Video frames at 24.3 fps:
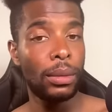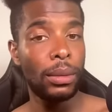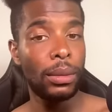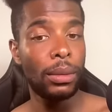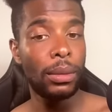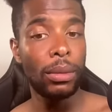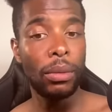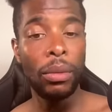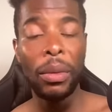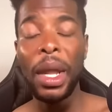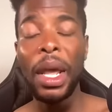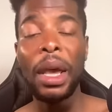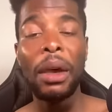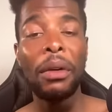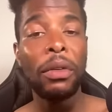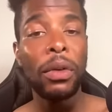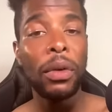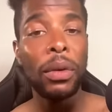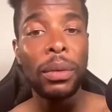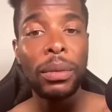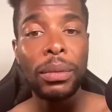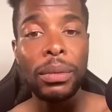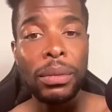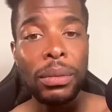
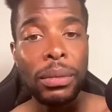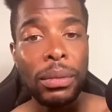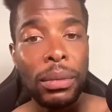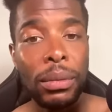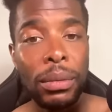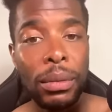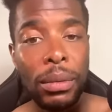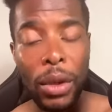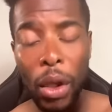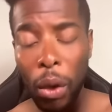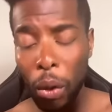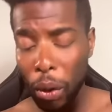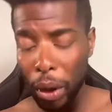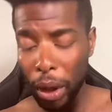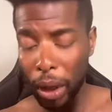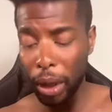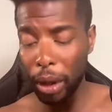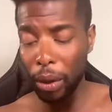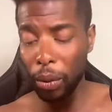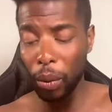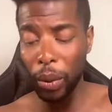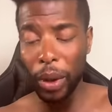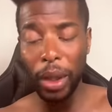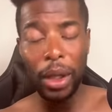Never. No
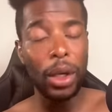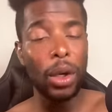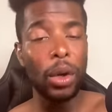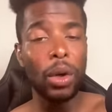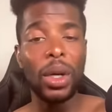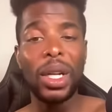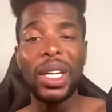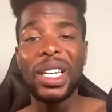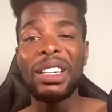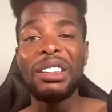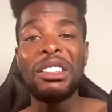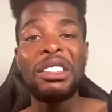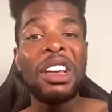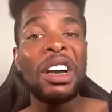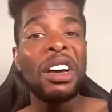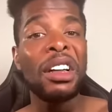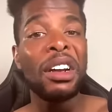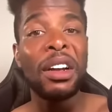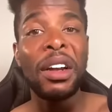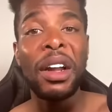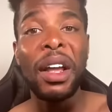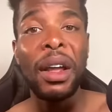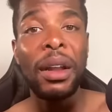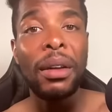gonorrhea, no none
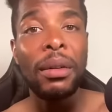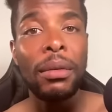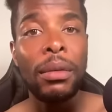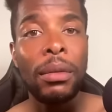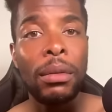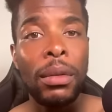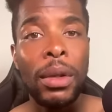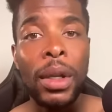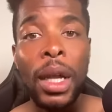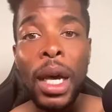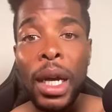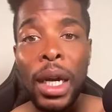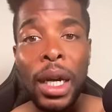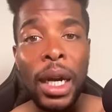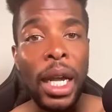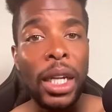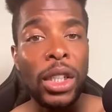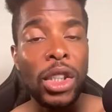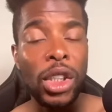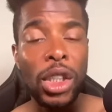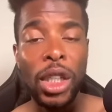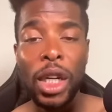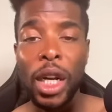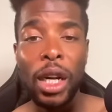of that. None of that
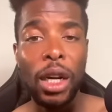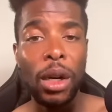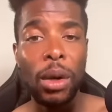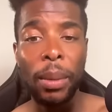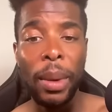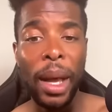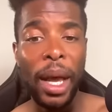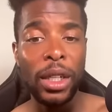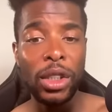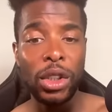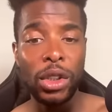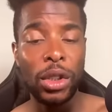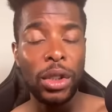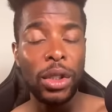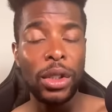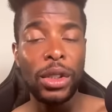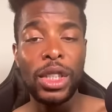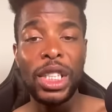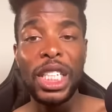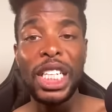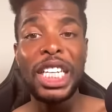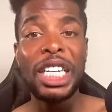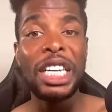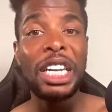shit ain't on my
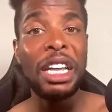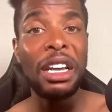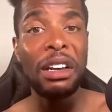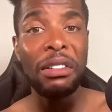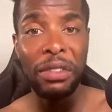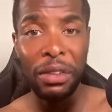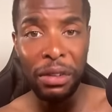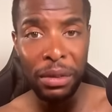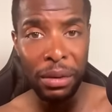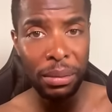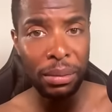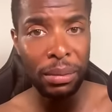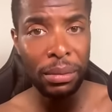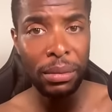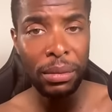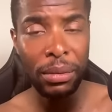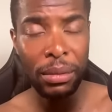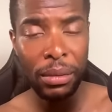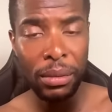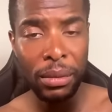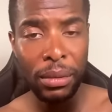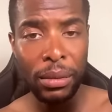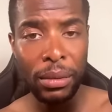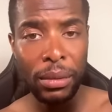charts. Never.
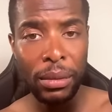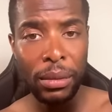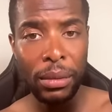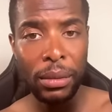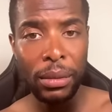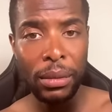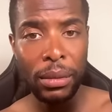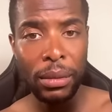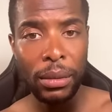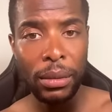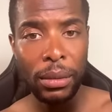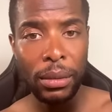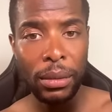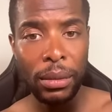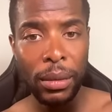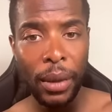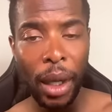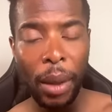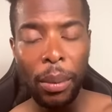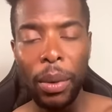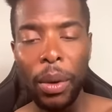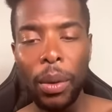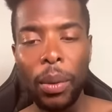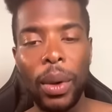But what
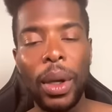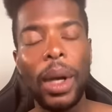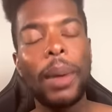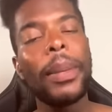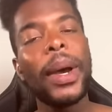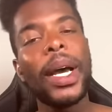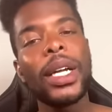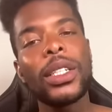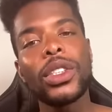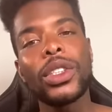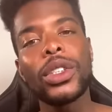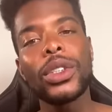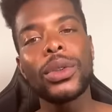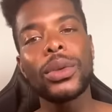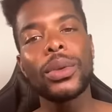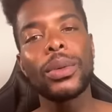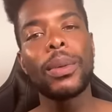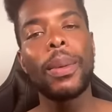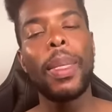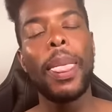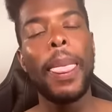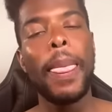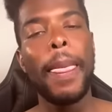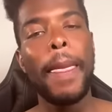about you?
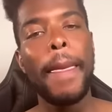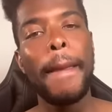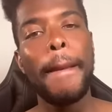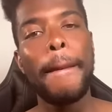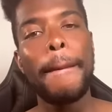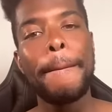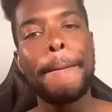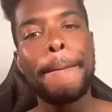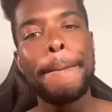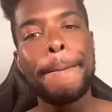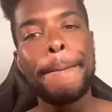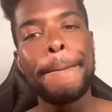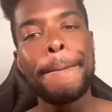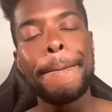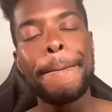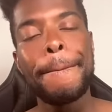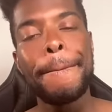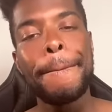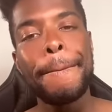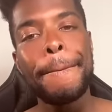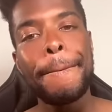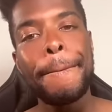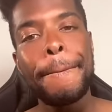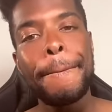Why